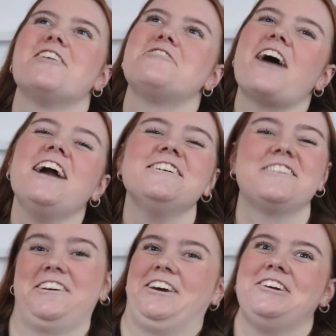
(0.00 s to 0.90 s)

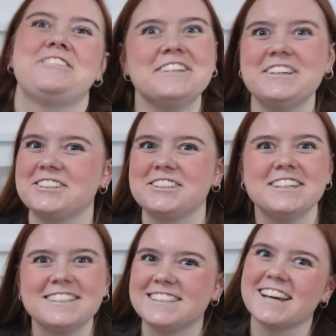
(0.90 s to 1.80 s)
Thank goodness
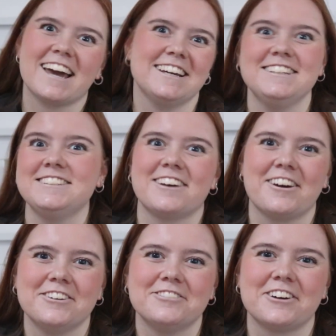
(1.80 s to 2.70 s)
the day's
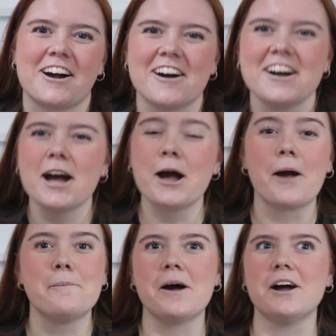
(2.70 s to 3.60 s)
over.
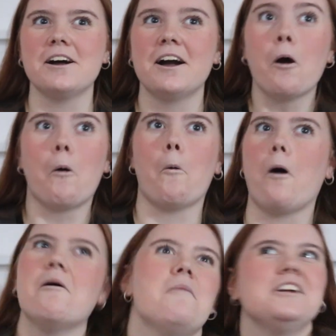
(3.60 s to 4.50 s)
But
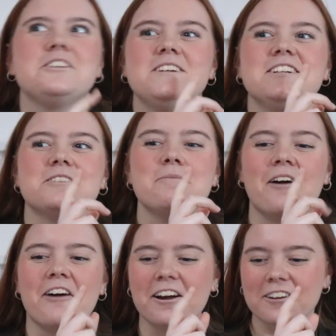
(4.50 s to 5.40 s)
what am I doing
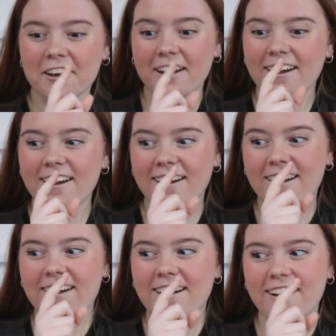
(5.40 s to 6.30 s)
tomorrow?
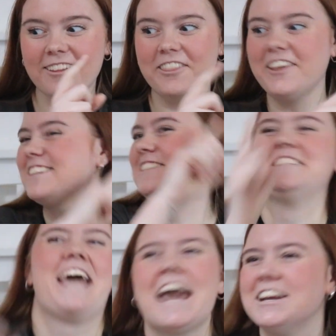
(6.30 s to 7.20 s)
The
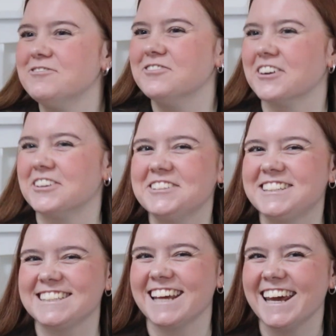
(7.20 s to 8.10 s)
same
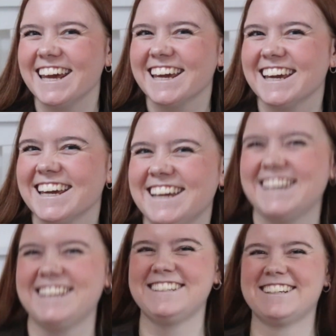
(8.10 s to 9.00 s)

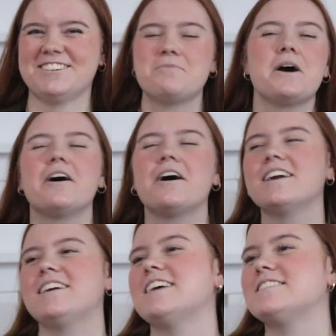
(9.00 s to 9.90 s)
routine. But I
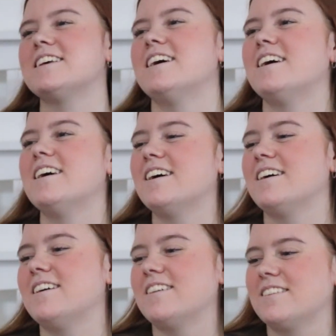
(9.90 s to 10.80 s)
guess
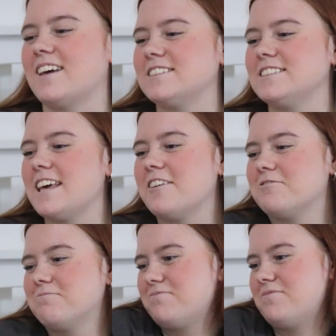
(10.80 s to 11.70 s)
that's it.
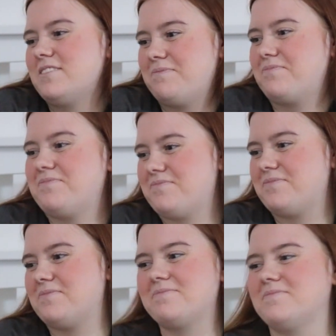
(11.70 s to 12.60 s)

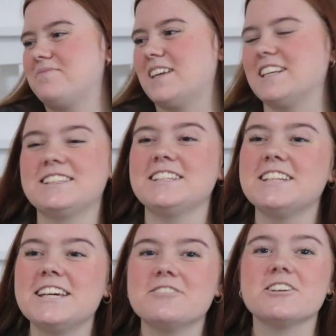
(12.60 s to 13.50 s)
That's the
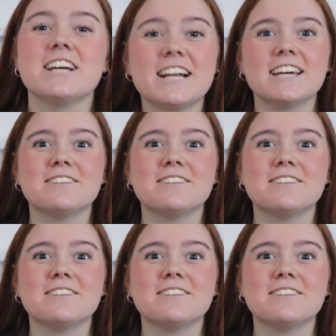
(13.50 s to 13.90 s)
tea, really.